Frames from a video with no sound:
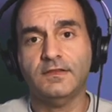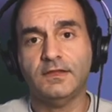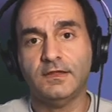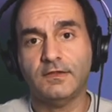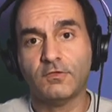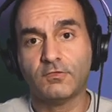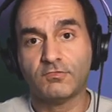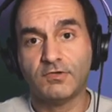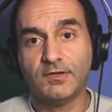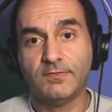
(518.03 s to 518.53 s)
the
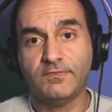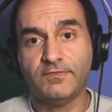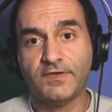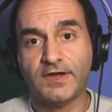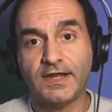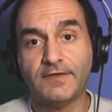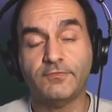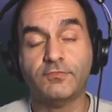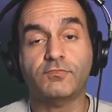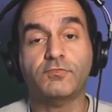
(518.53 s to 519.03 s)
Scream
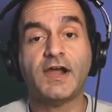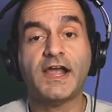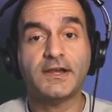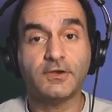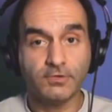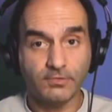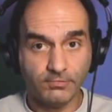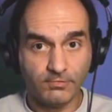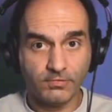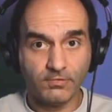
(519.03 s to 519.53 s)
5
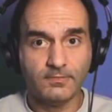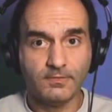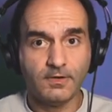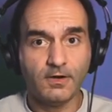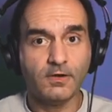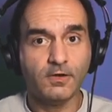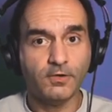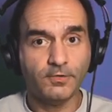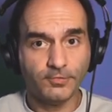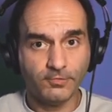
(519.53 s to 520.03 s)
writers
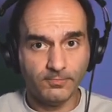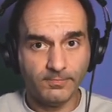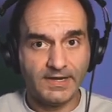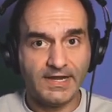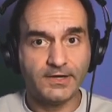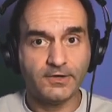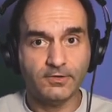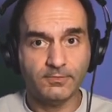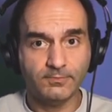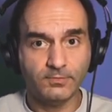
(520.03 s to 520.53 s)
are also
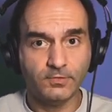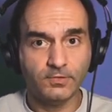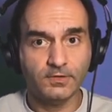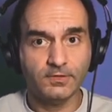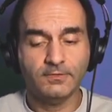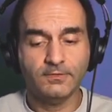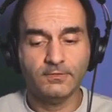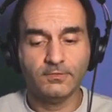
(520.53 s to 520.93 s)
back on board.